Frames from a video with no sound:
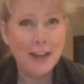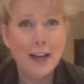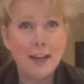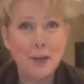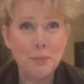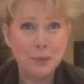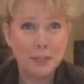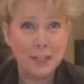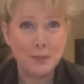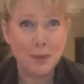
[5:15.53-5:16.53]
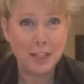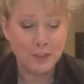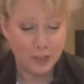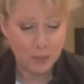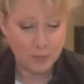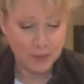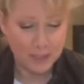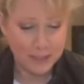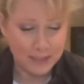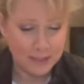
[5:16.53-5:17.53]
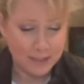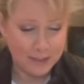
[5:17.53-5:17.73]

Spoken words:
and I put those battery operated